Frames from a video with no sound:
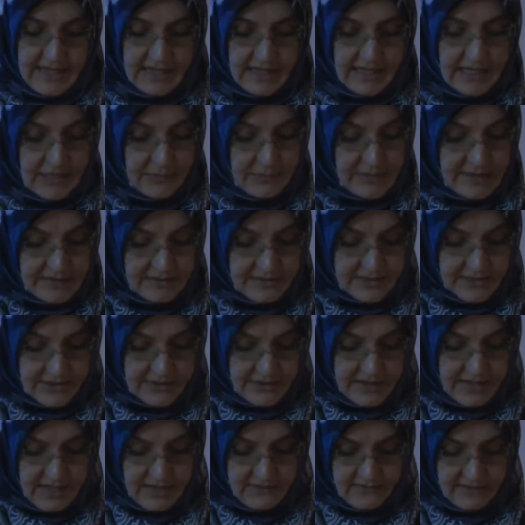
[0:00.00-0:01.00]
in
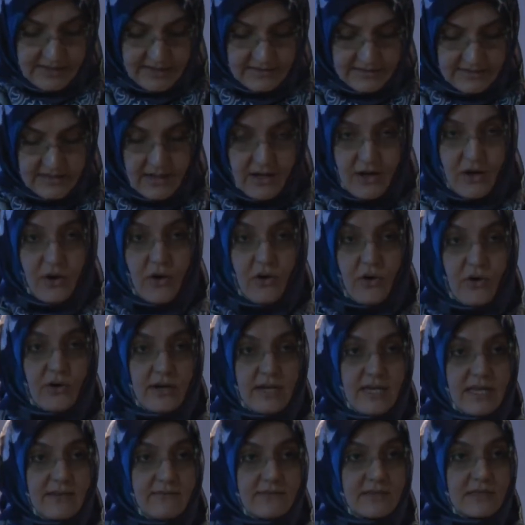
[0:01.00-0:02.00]
military events,
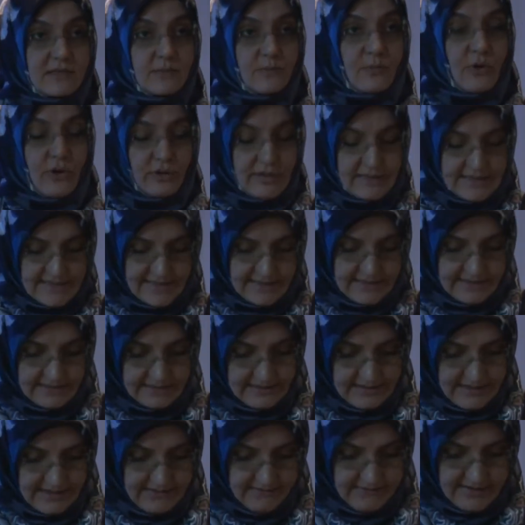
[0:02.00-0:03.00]
or even
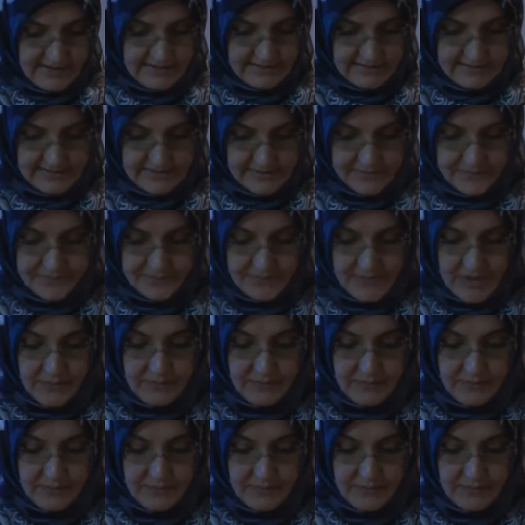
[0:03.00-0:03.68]
political events.